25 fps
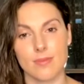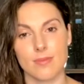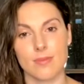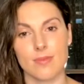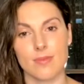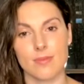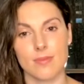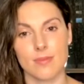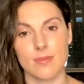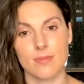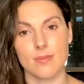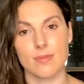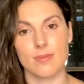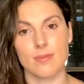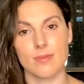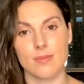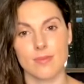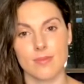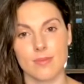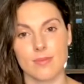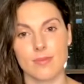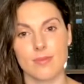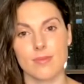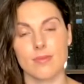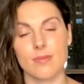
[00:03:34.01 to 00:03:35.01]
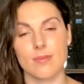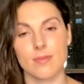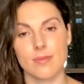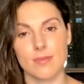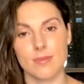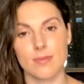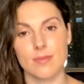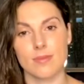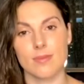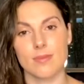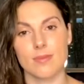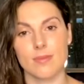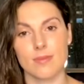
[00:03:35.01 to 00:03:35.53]

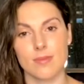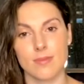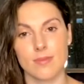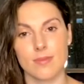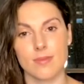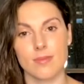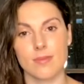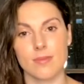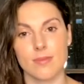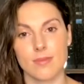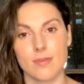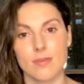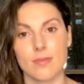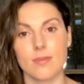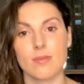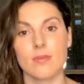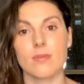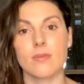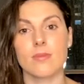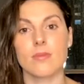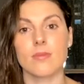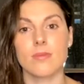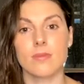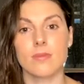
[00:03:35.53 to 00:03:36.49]
The person shown says nothing.